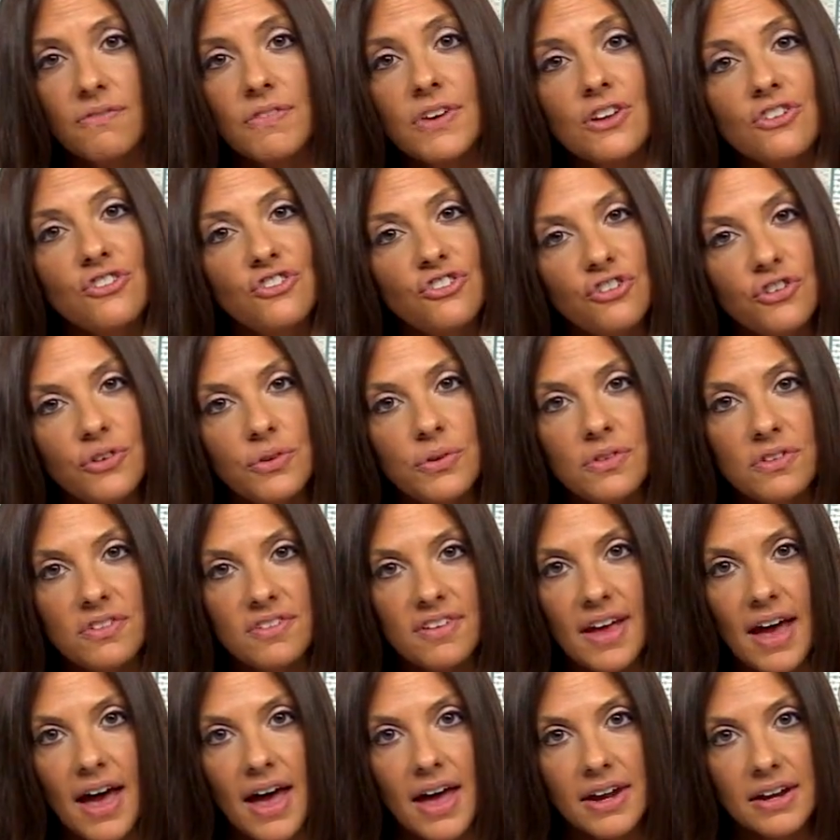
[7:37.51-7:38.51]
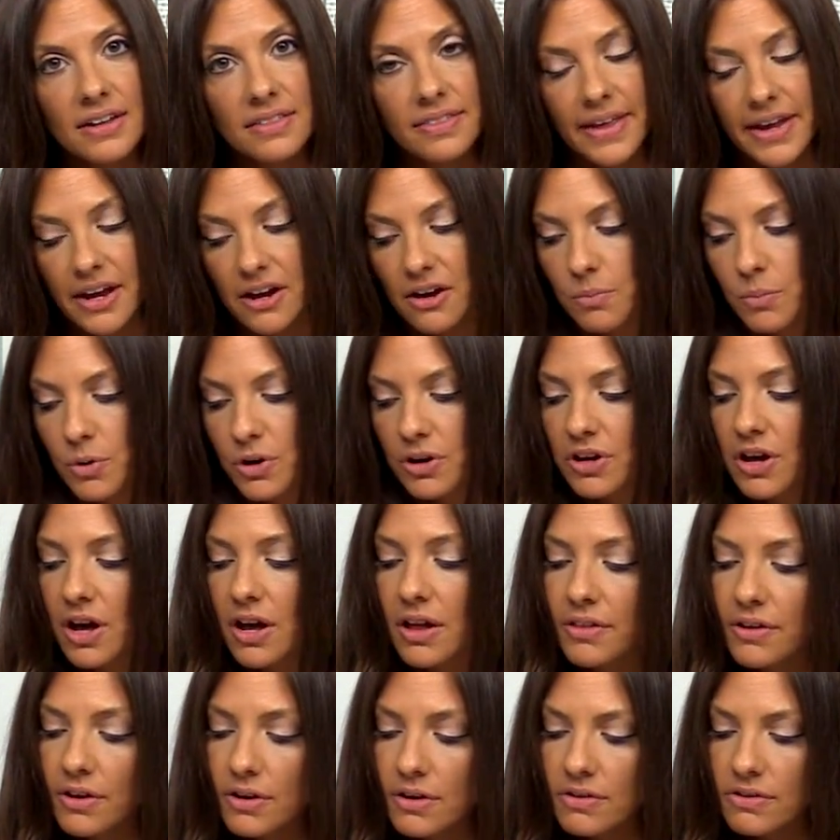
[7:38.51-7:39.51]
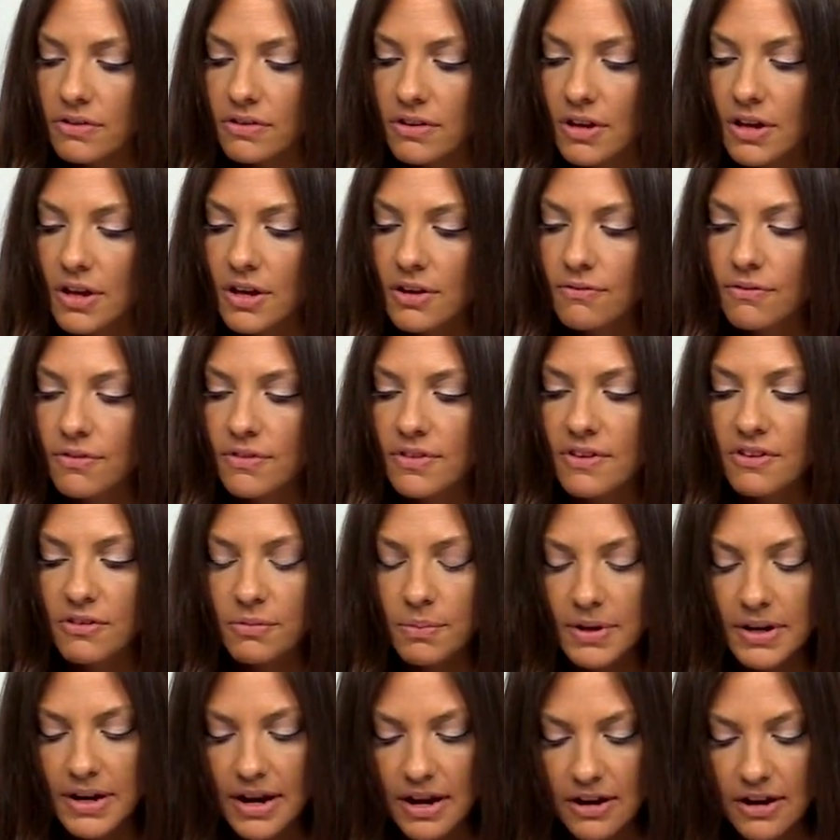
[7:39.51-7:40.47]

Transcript: if you choose to add and layer more colors. For this one,